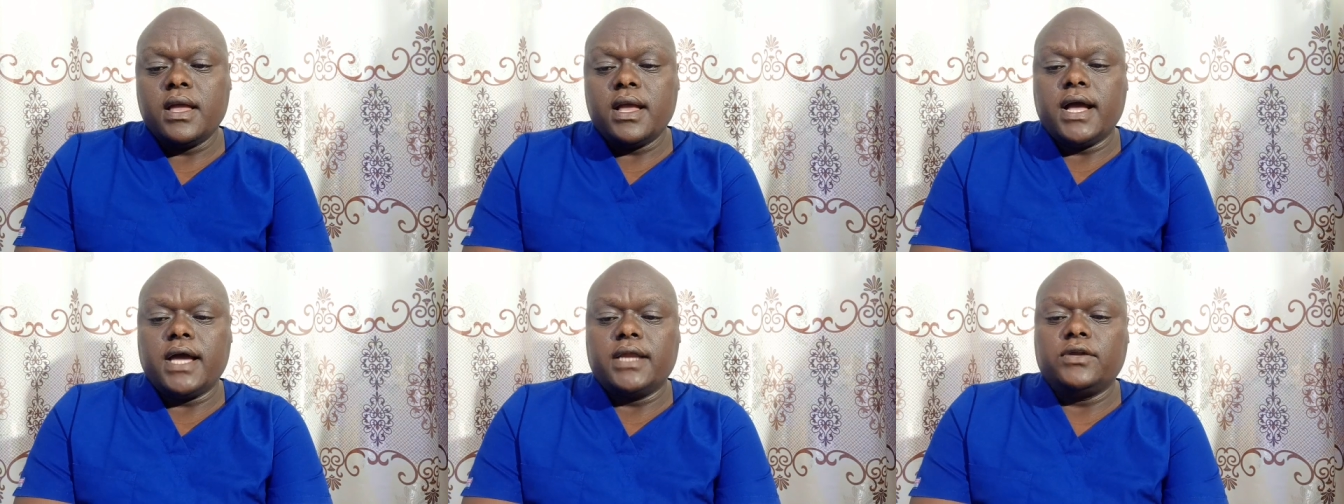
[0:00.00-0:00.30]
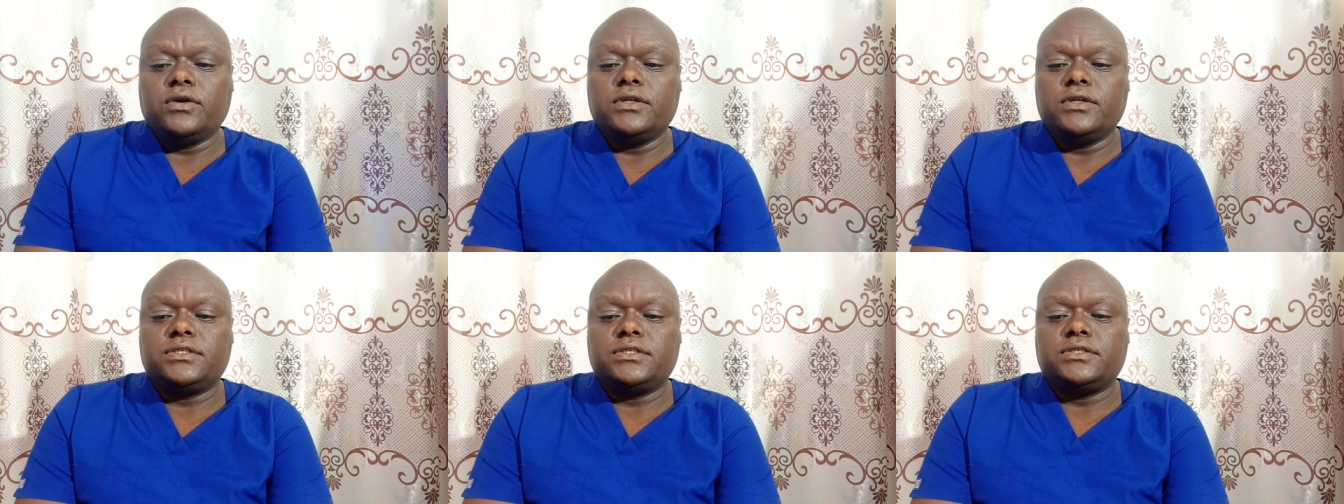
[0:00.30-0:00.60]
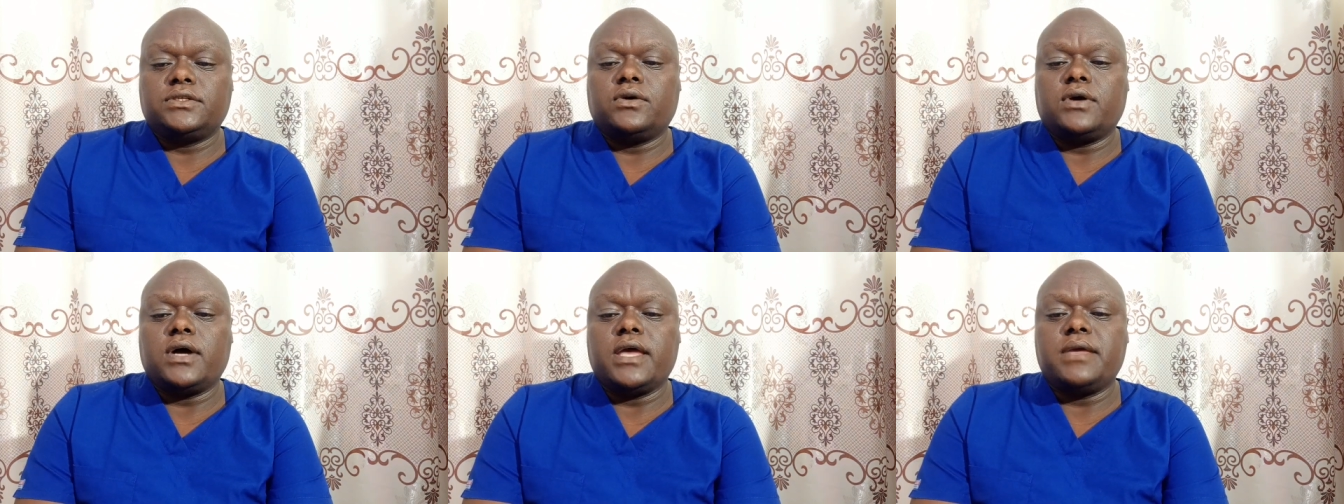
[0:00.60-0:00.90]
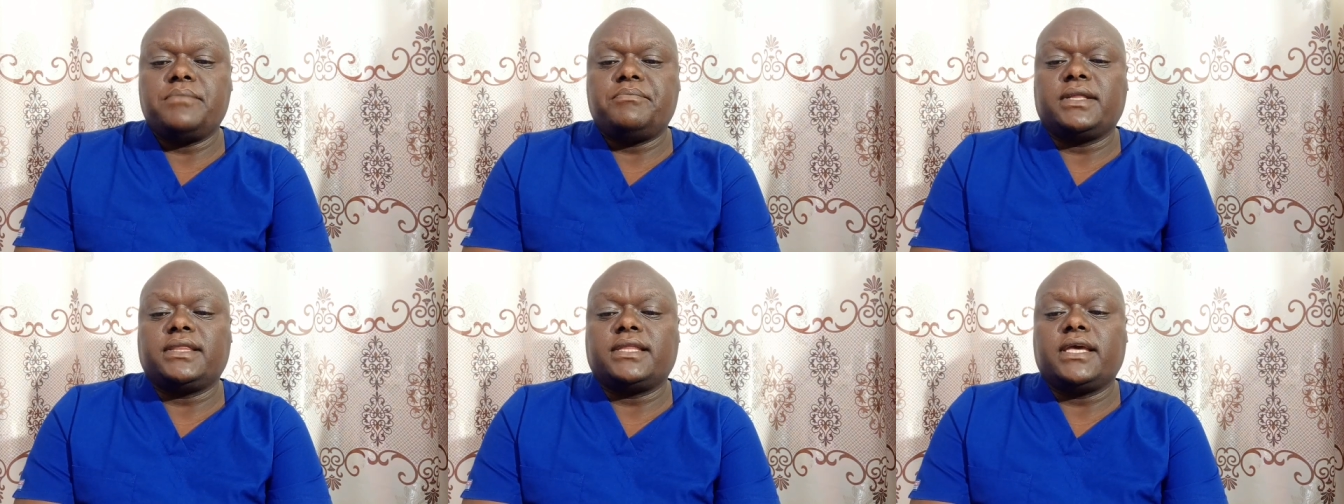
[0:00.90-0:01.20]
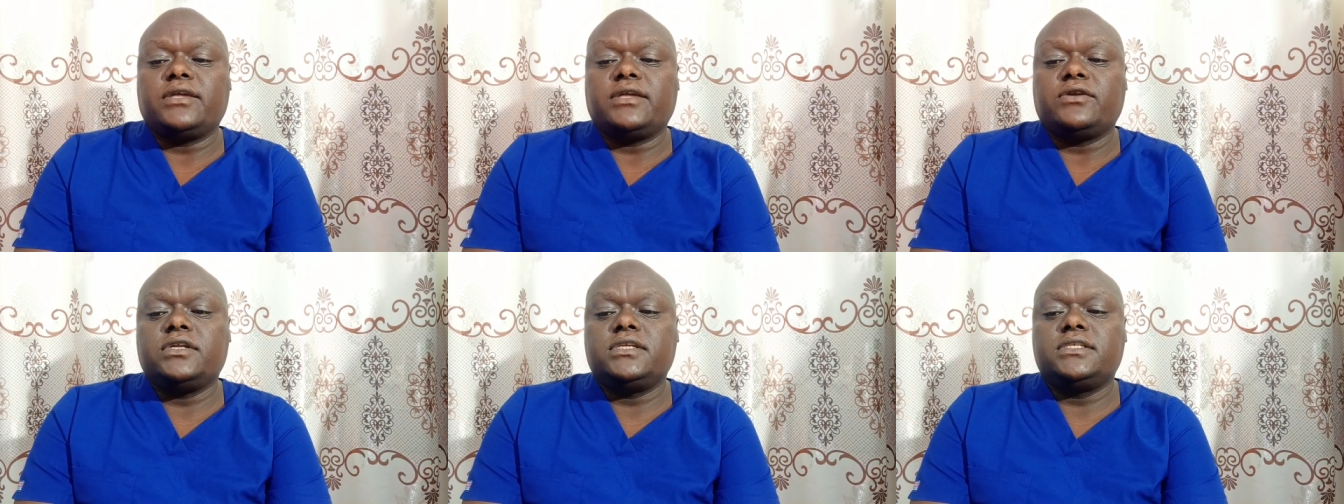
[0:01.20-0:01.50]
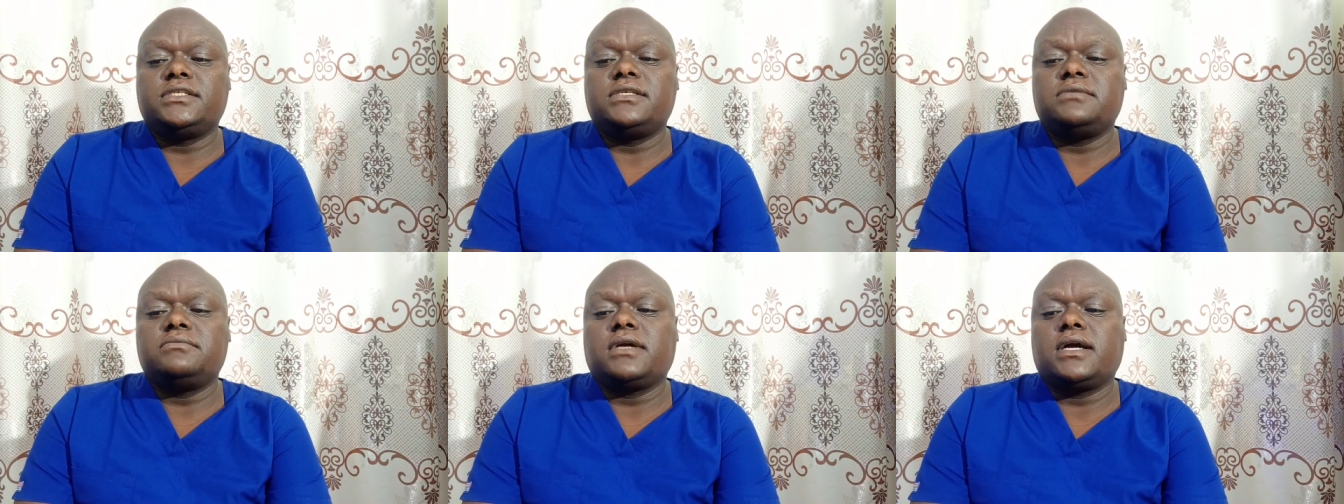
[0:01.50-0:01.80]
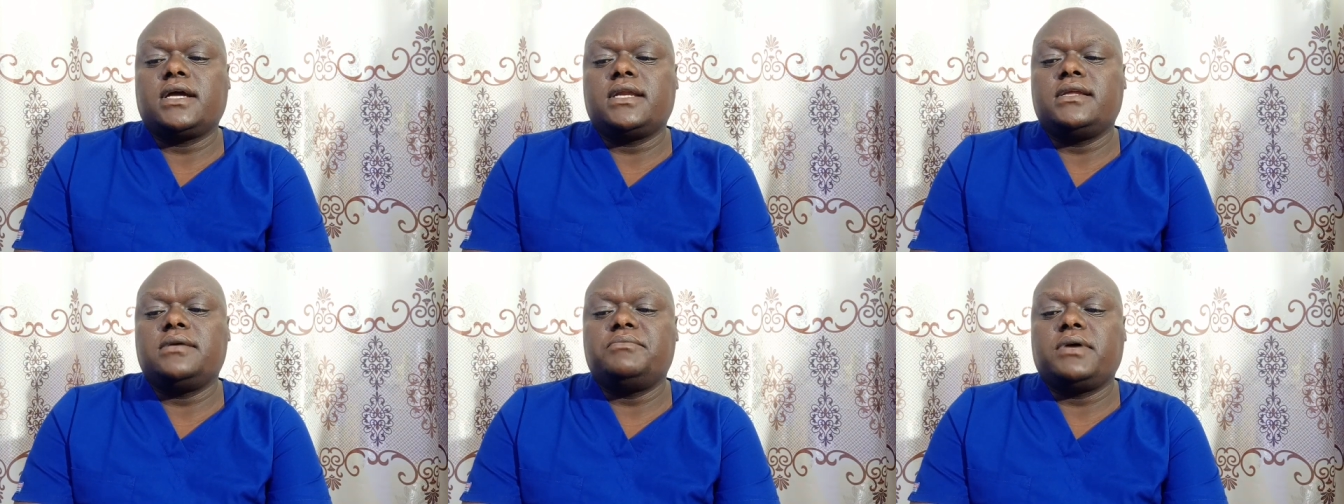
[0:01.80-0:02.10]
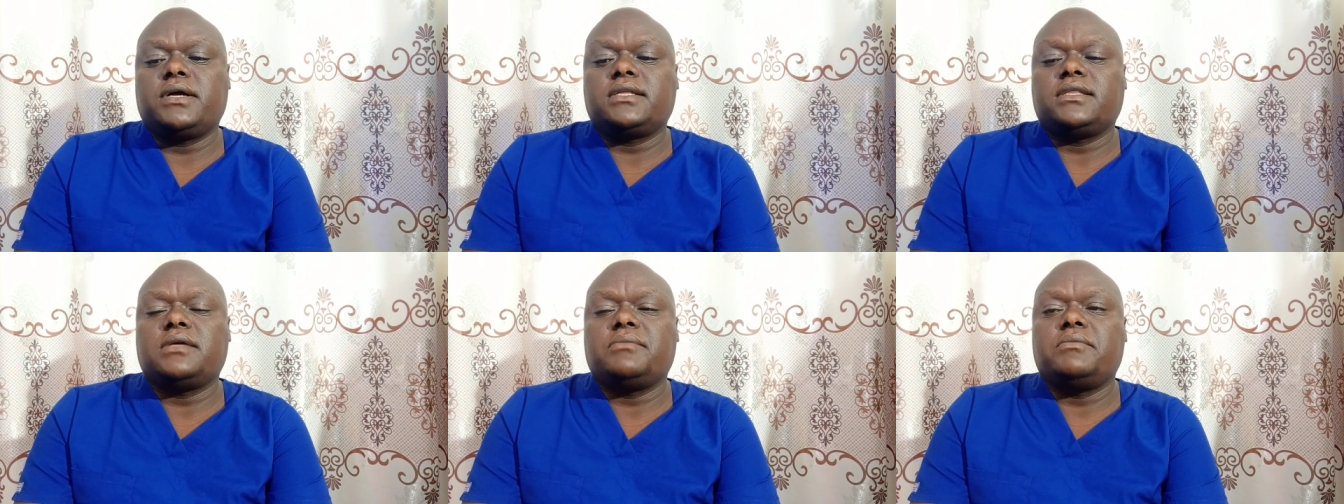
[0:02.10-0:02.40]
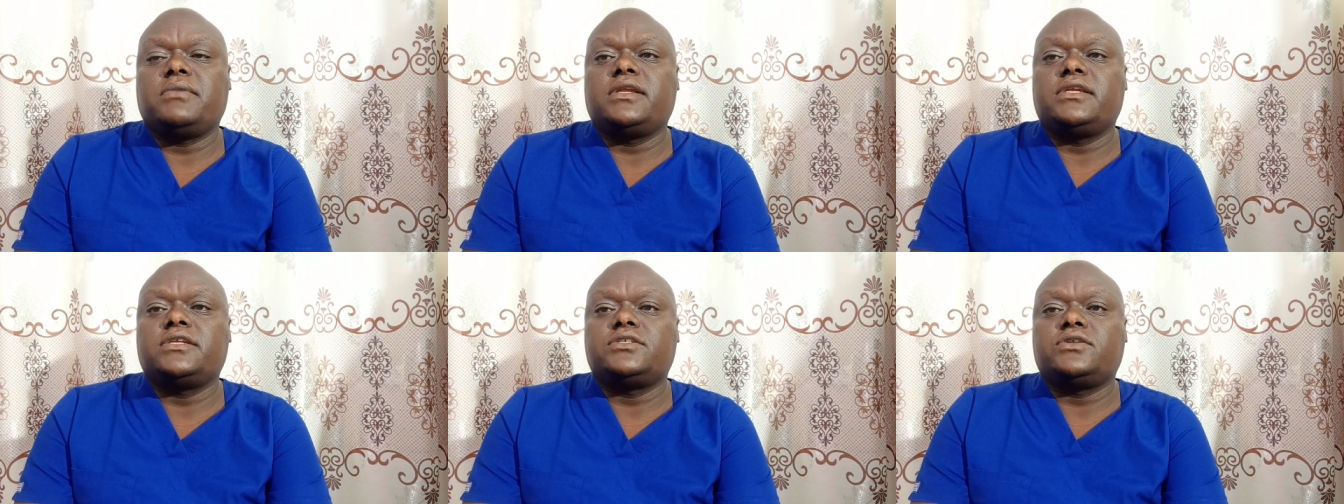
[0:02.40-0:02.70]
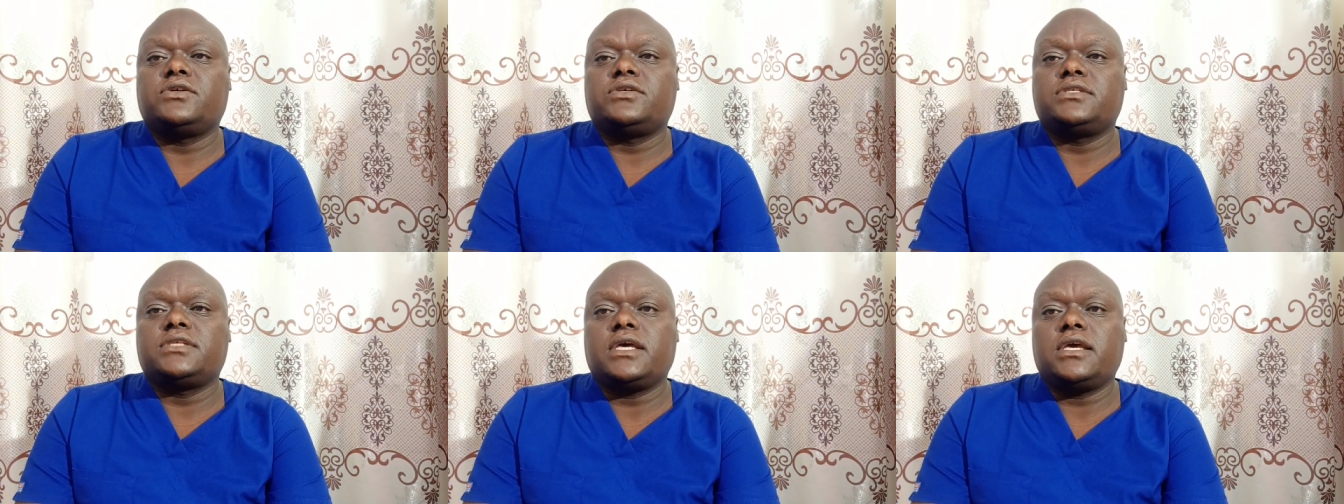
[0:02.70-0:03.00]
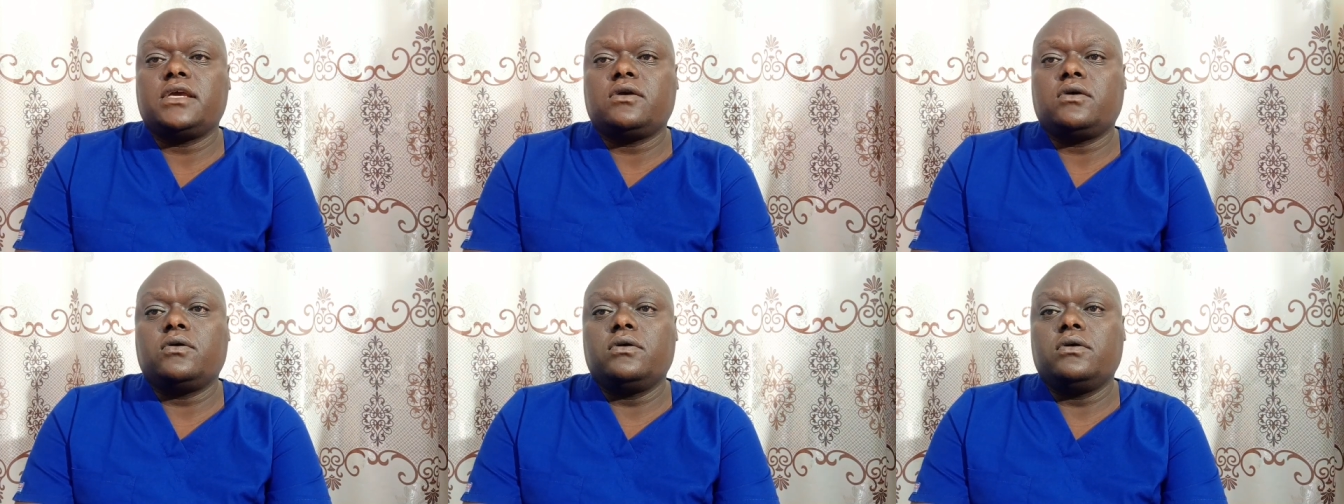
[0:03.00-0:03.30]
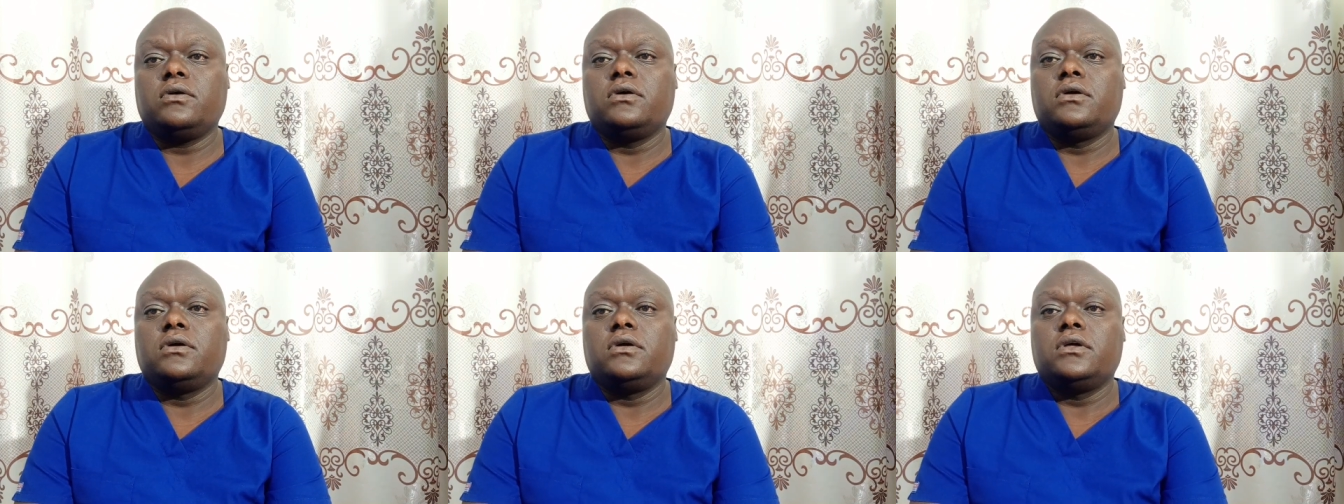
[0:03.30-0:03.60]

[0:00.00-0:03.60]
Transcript: and also hyperthyroidism can impact the menstrual cycle.